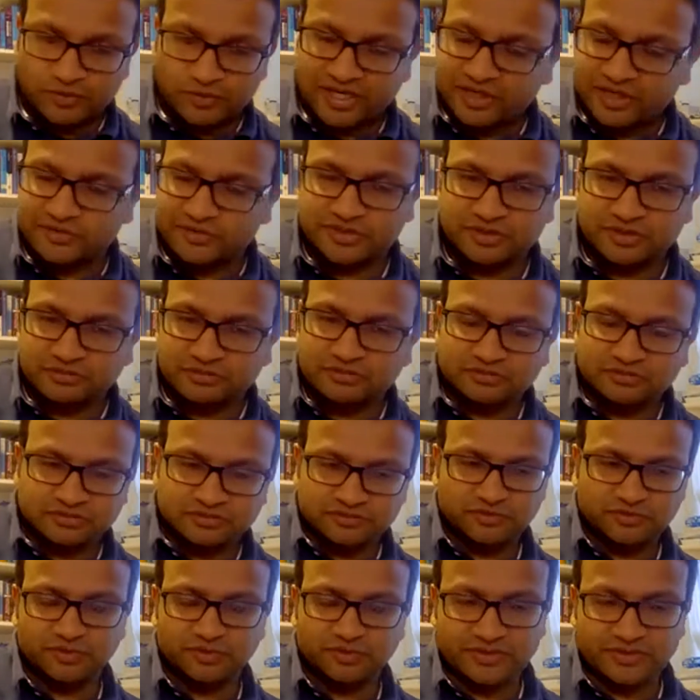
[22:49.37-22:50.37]
4
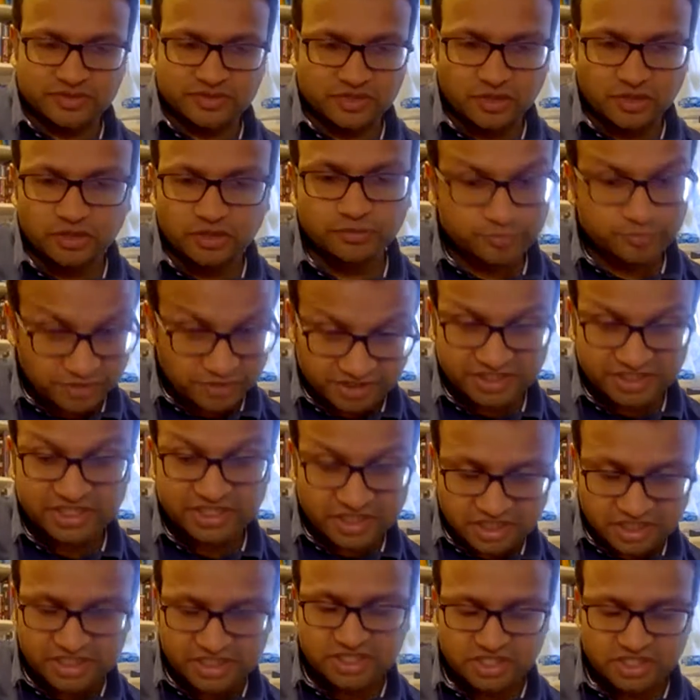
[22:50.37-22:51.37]
hours long, but
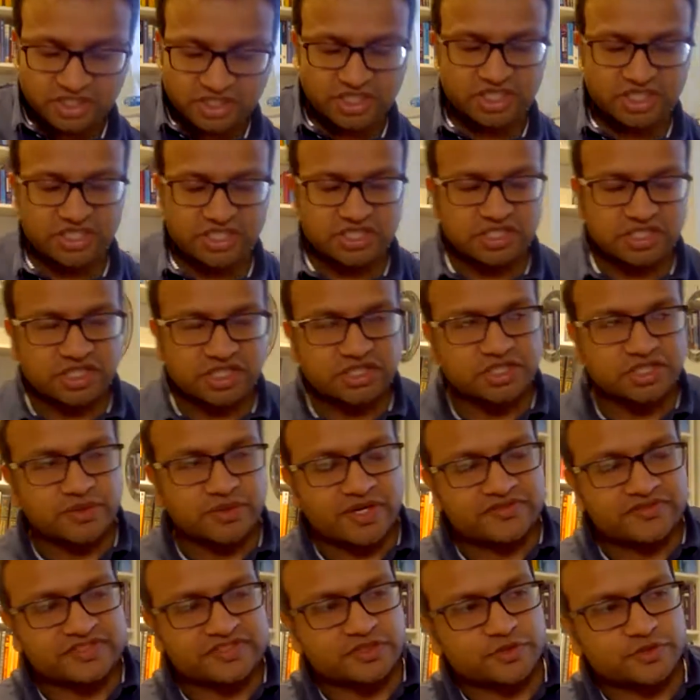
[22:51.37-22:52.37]
each a
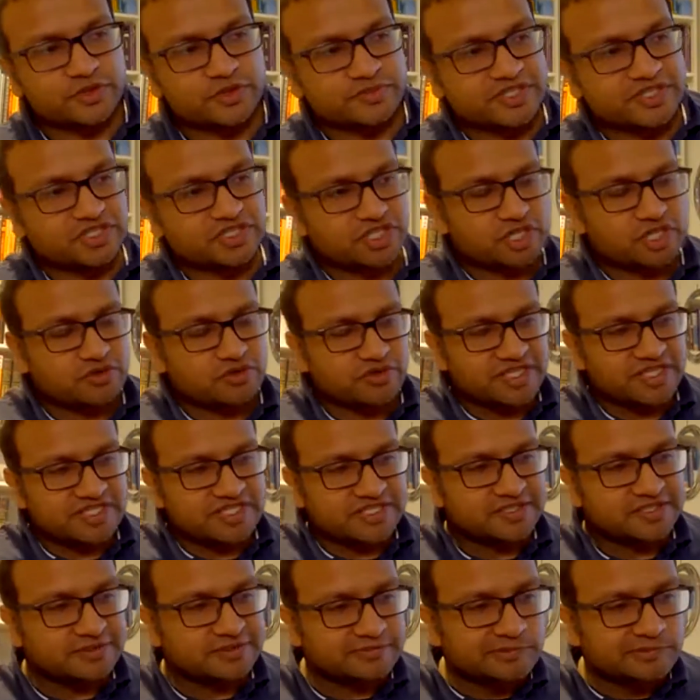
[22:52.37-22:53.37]
new FC was being
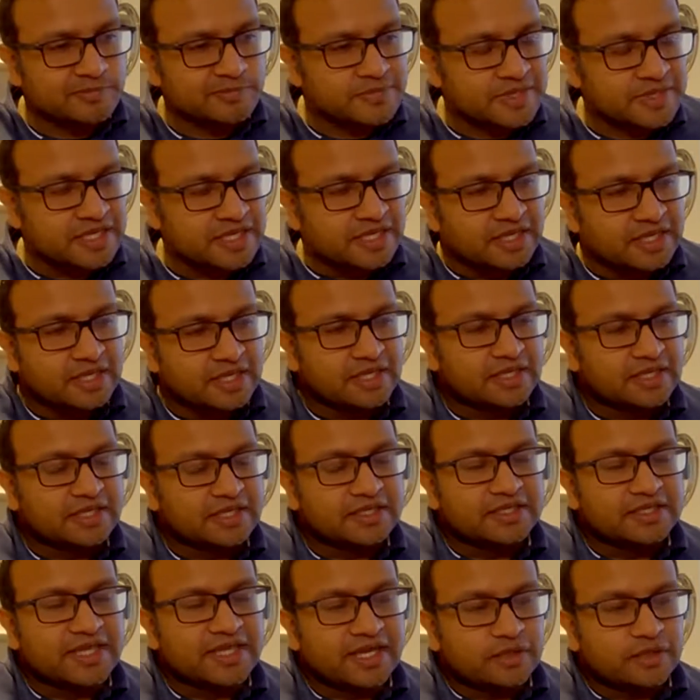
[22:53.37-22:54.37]
generated.
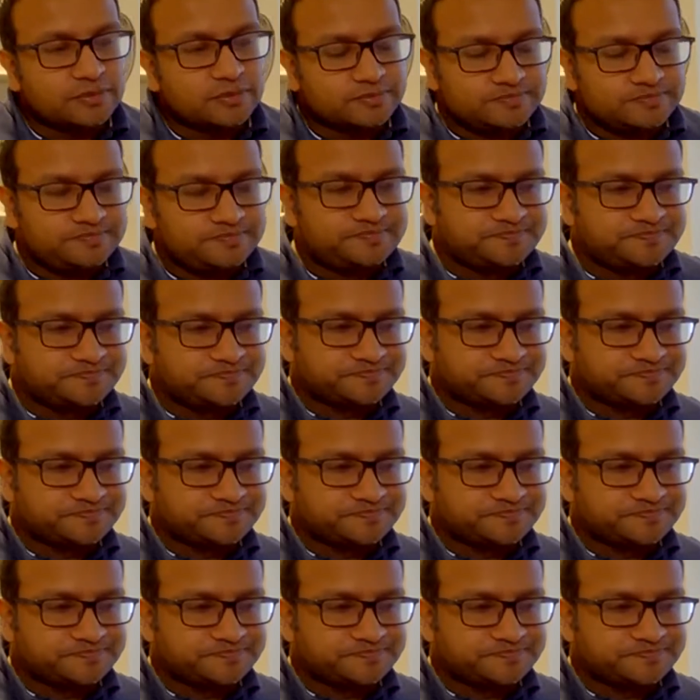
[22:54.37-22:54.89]
Now,